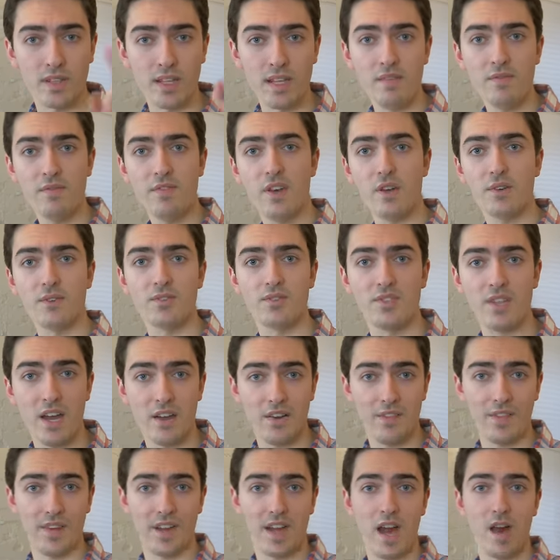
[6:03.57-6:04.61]
Leave those
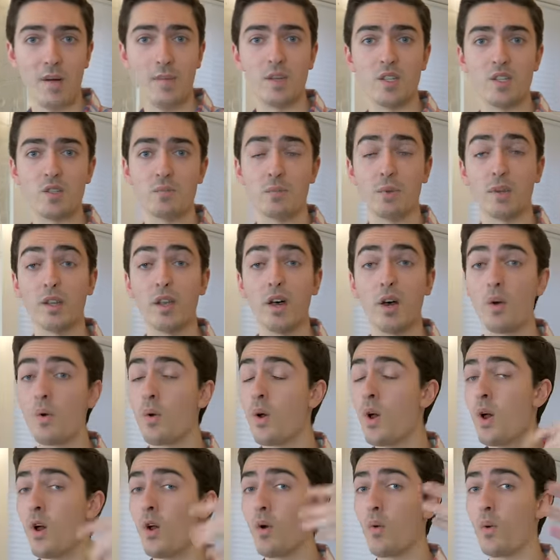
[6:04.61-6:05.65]
down in the comments
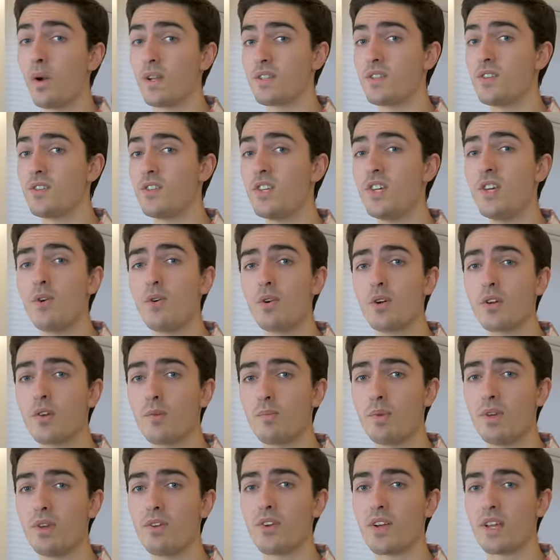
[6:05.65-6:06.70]
below. What does your
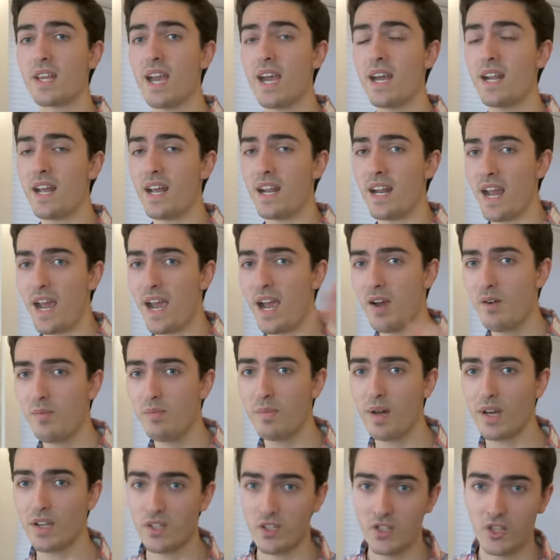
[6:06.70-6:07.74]
computer get and how
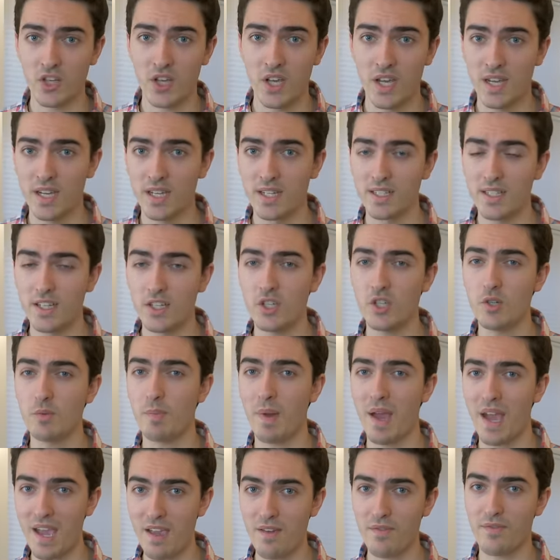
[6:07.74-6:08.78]
much did you
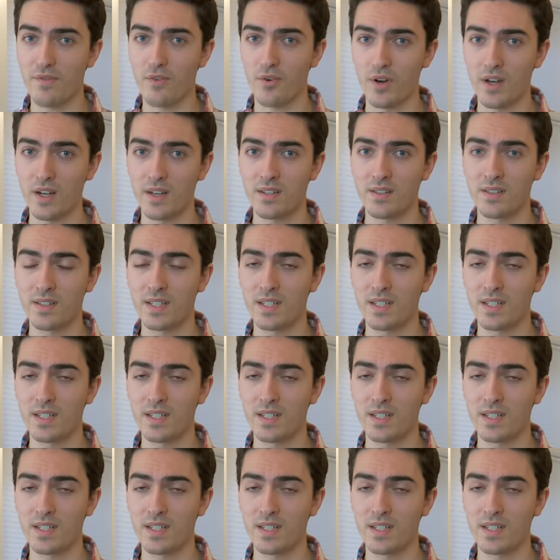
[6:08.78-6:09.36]
pay for it?